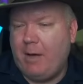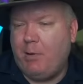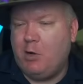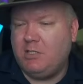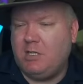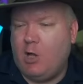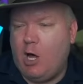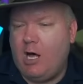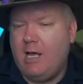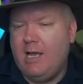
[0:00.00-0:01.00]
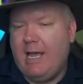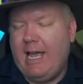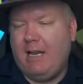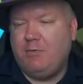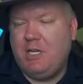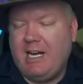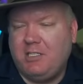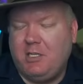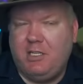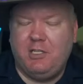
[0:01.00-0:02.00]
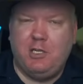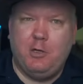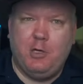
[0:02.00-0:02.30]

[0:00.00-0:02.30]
opposed the law and objected to,